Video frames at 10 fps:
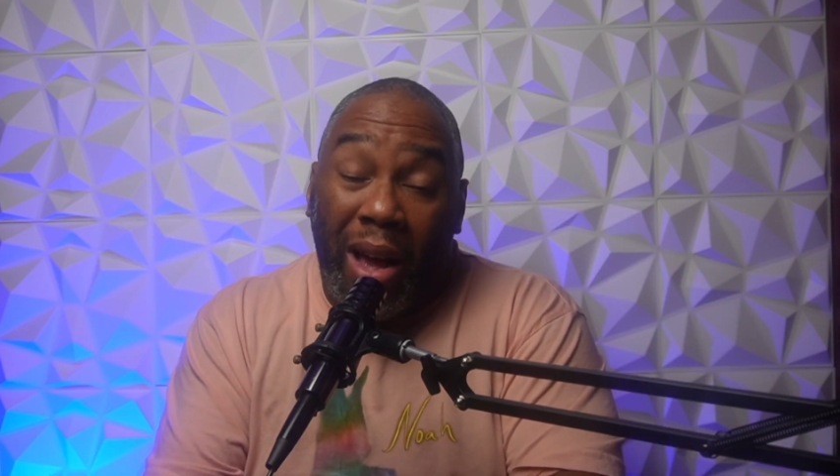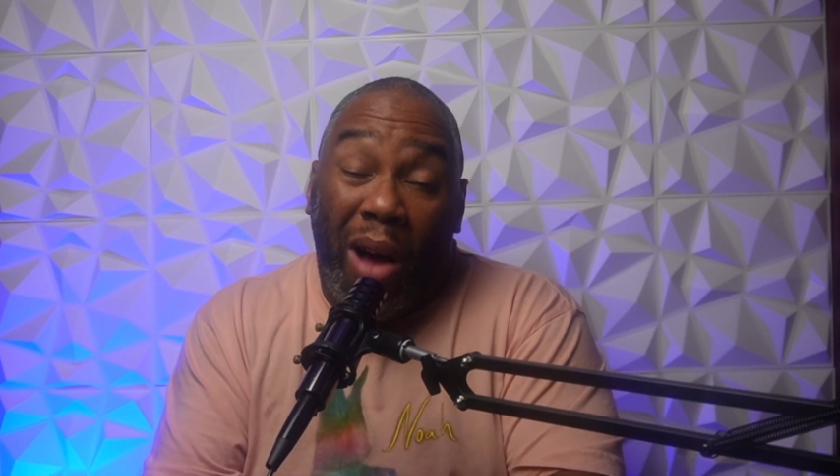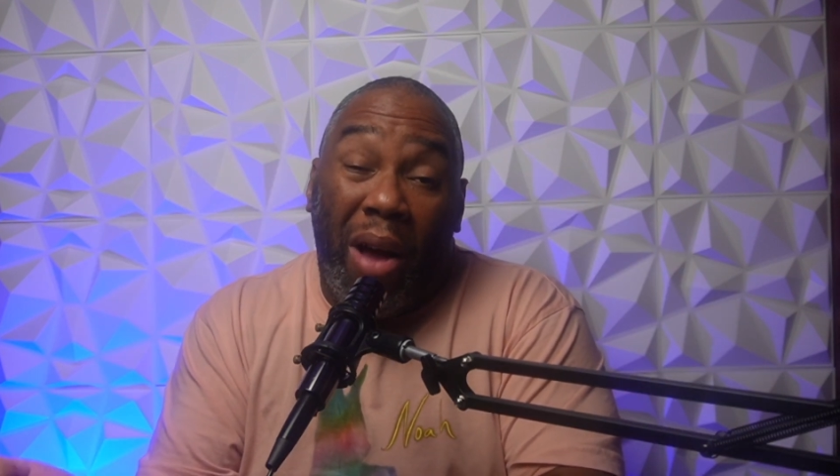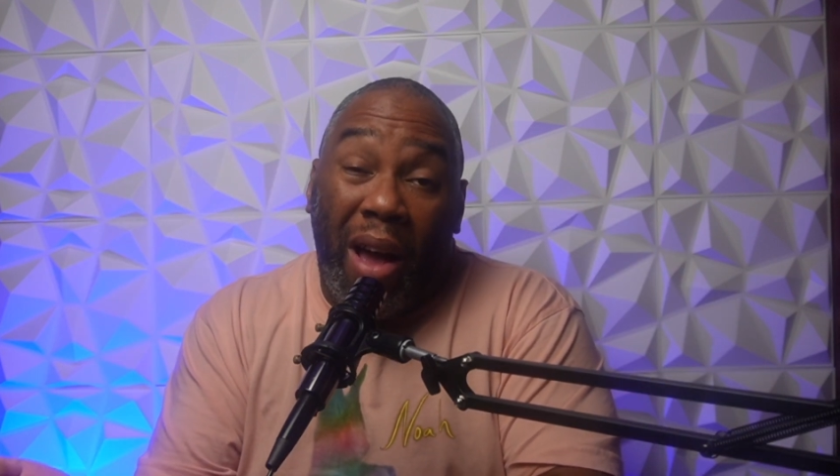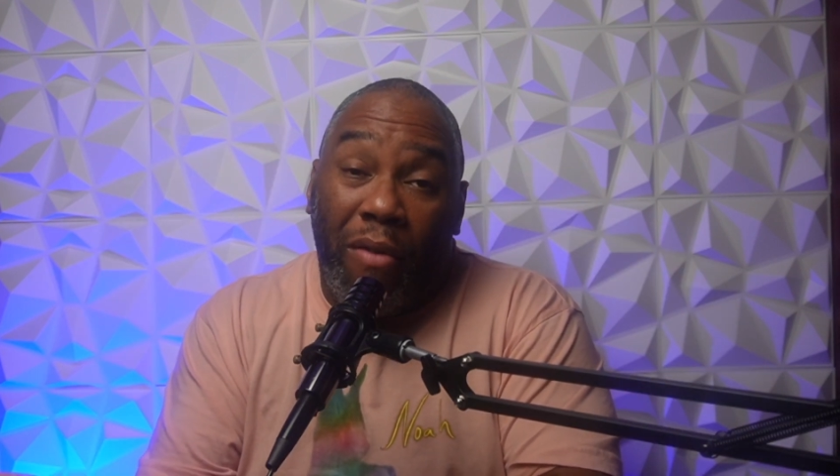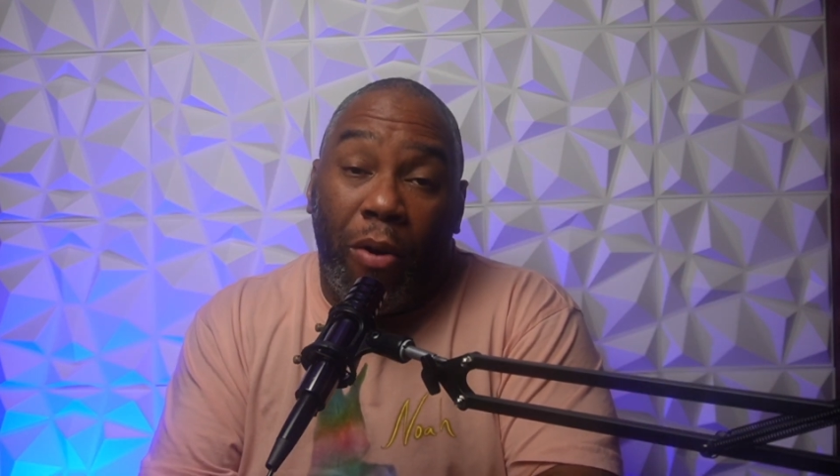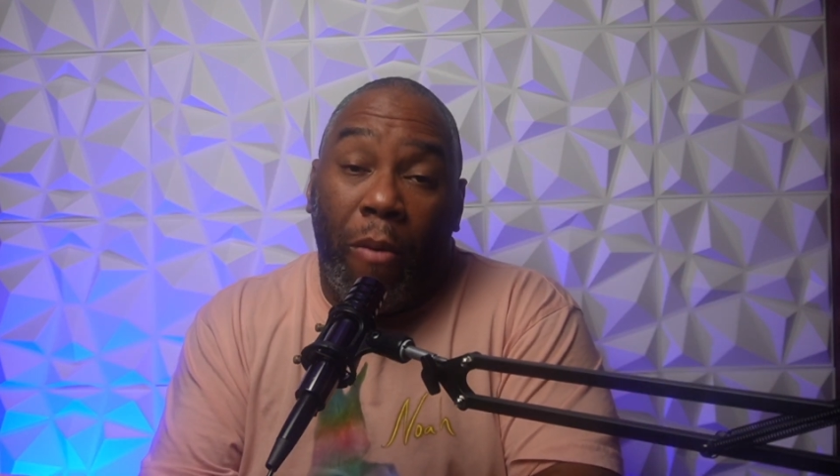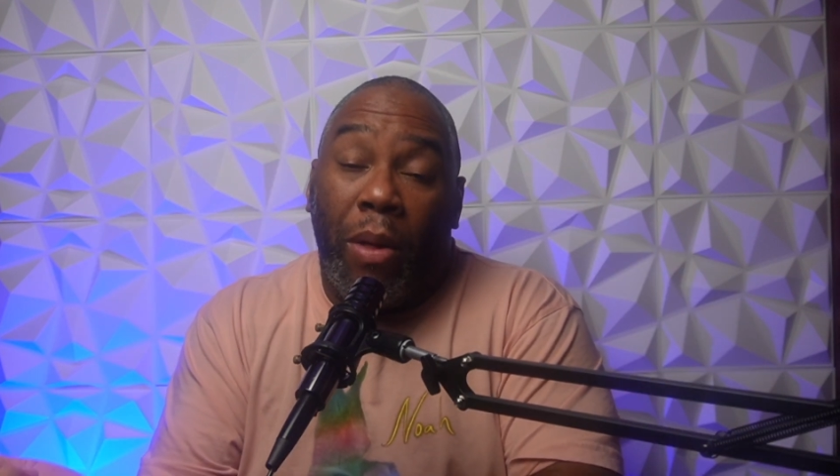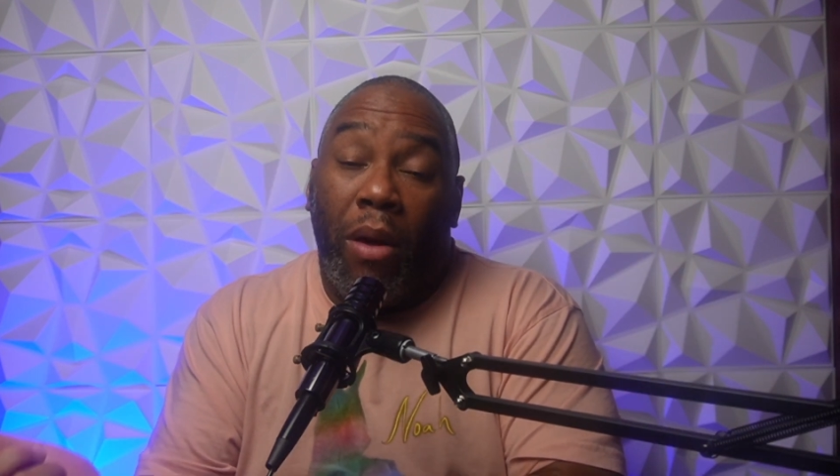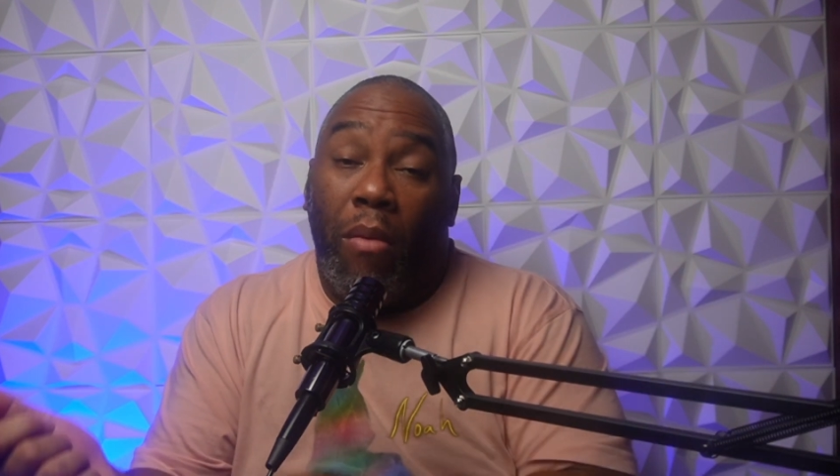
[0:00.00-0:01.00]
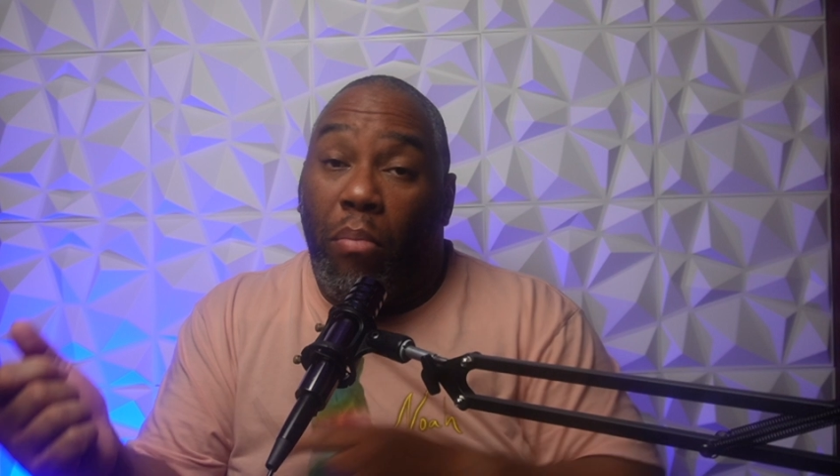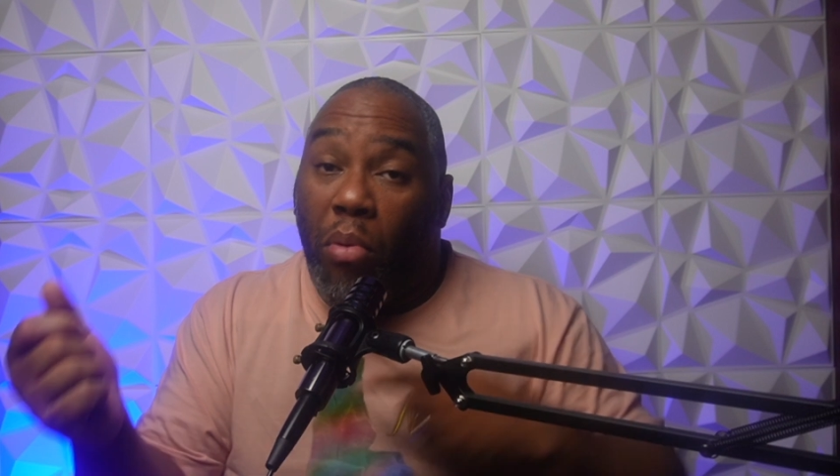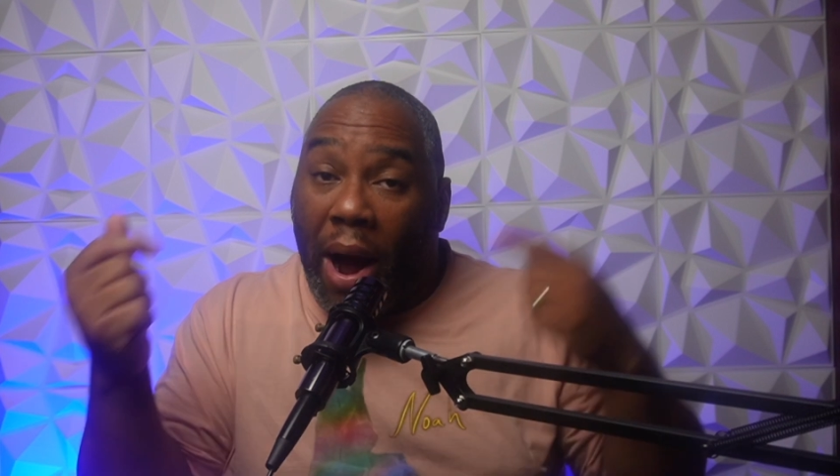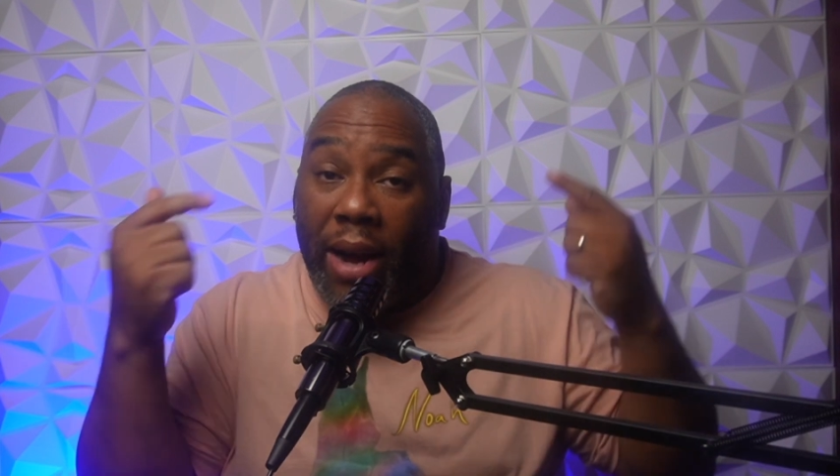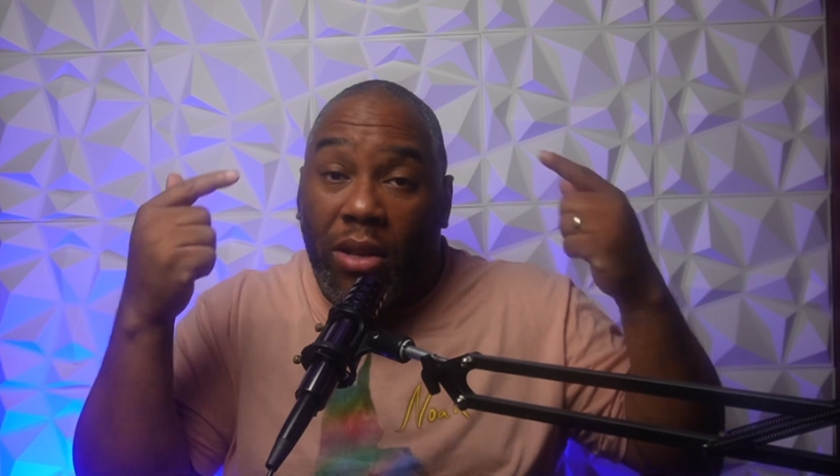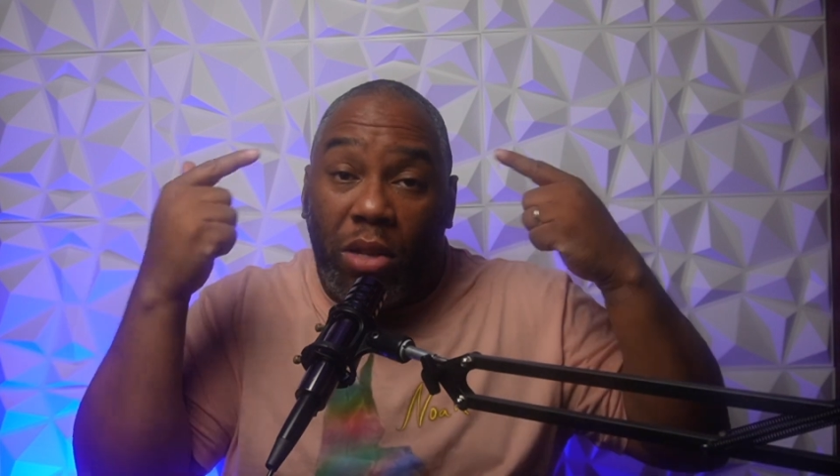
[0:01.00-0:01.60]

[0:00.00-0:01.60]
However, prior